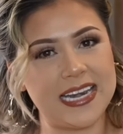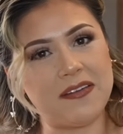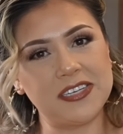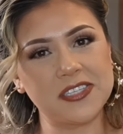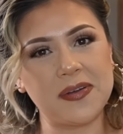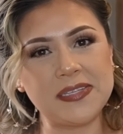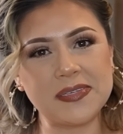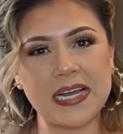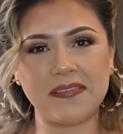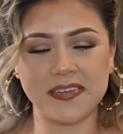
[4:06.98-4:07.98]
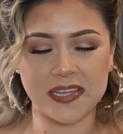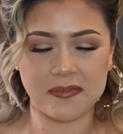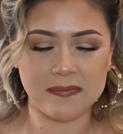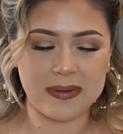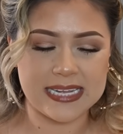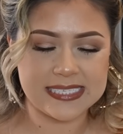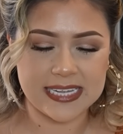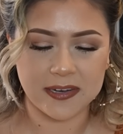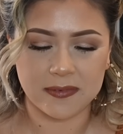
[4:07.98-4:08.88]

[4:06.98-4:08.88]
Now we're just going to cover them with plastic